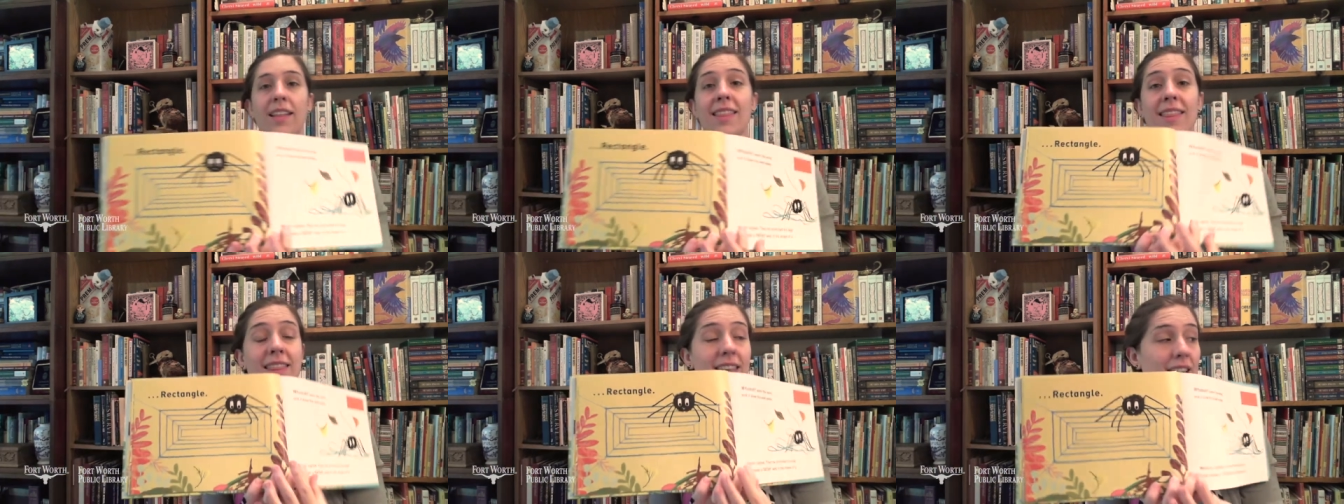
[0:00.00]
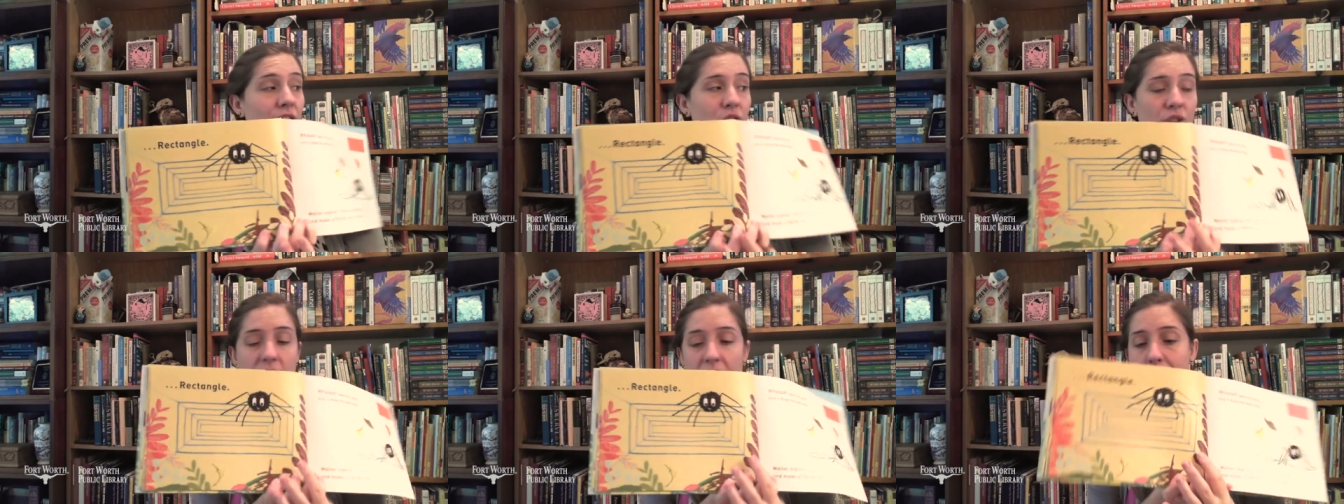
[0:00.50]
This
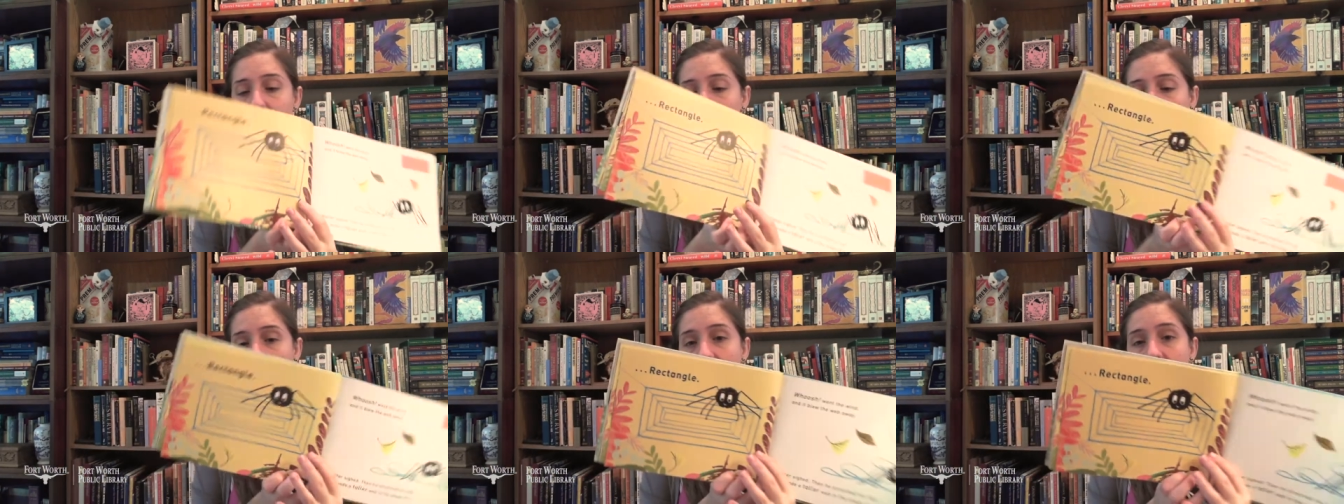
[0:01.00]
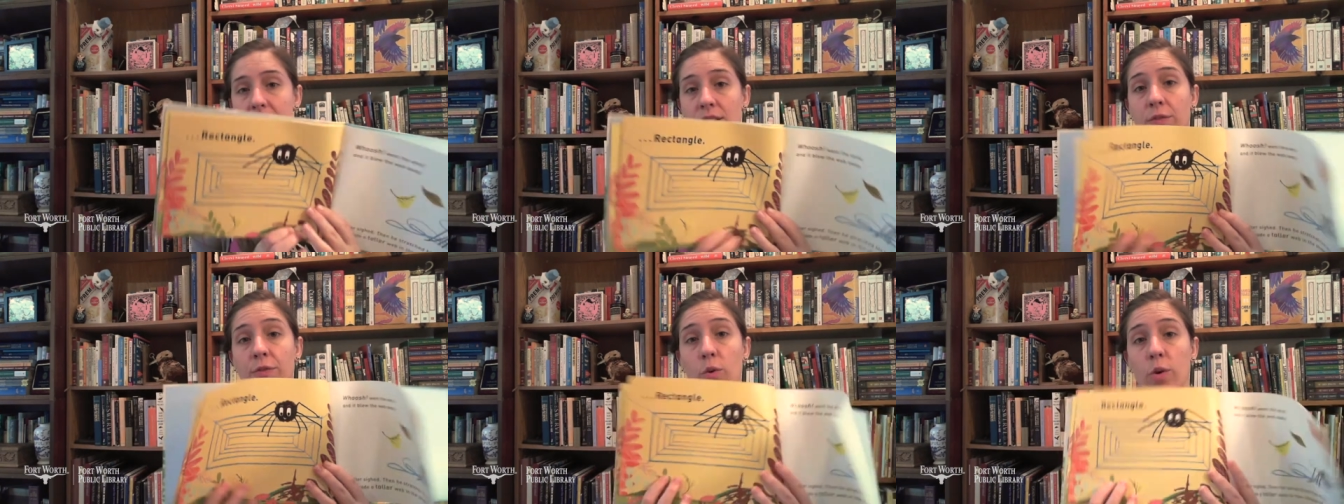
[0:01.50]
shape
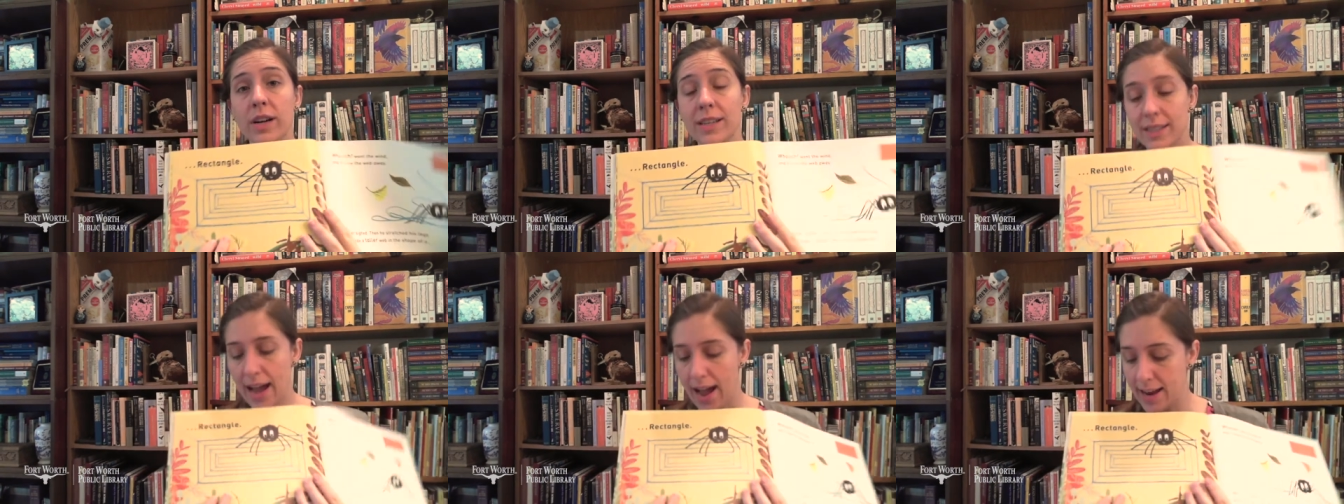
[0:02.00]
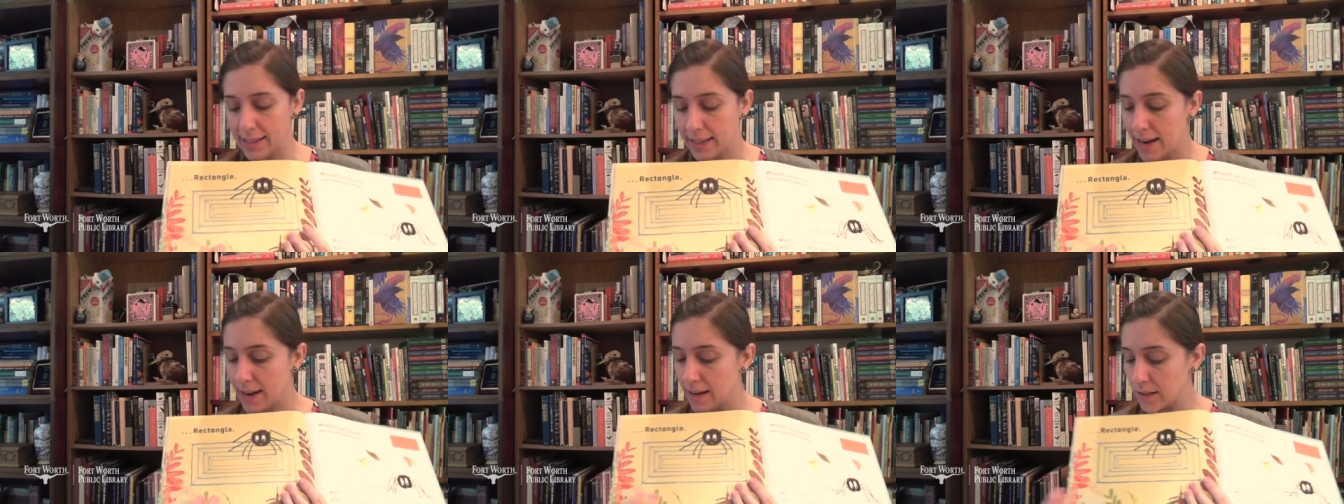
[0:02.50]
has four sides
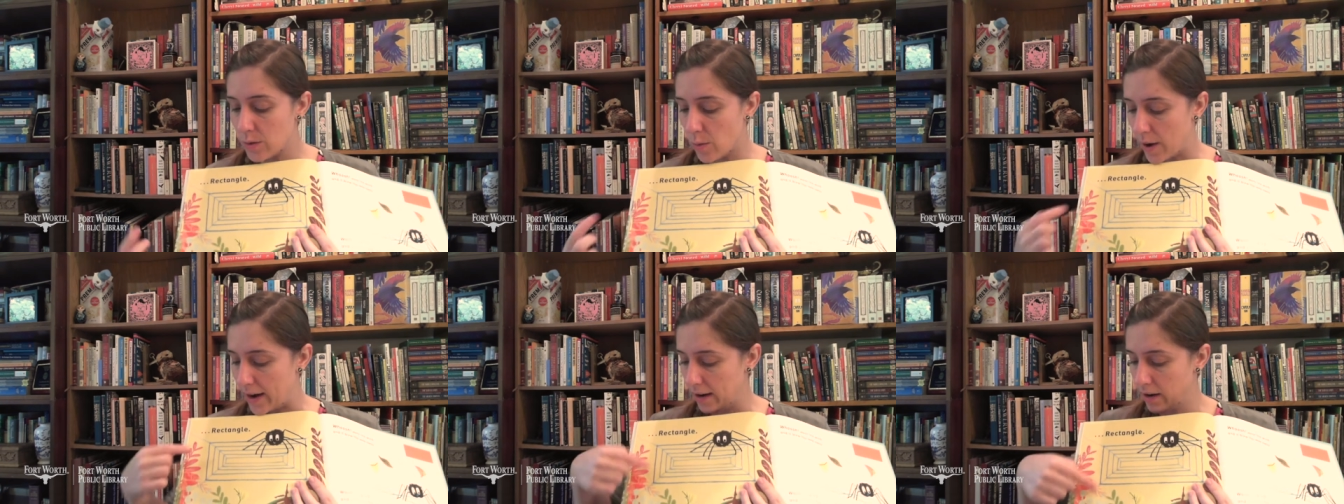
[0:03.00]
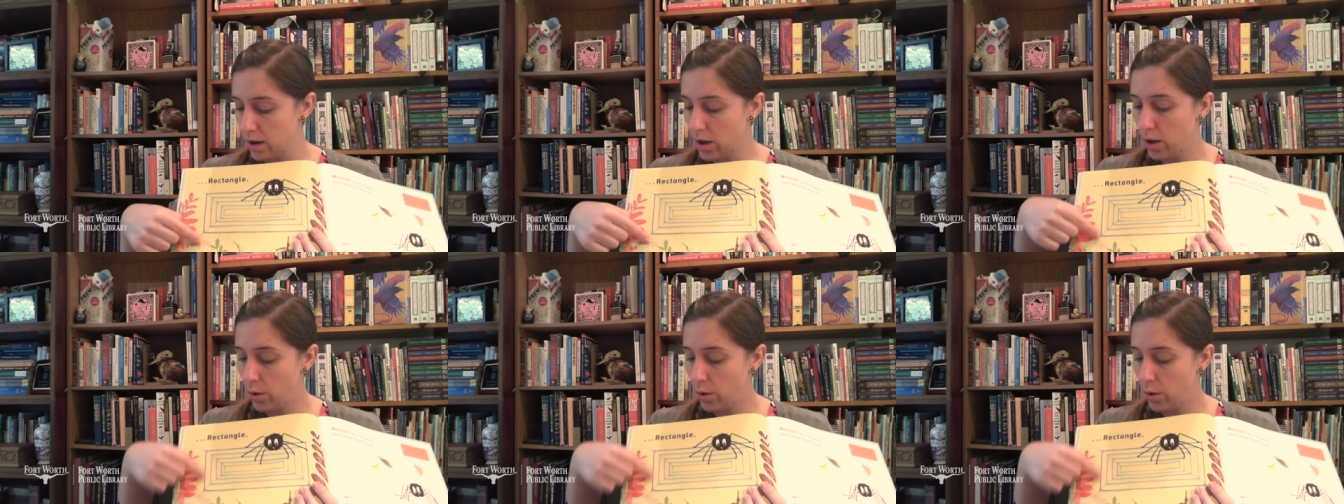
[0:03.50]
like a square,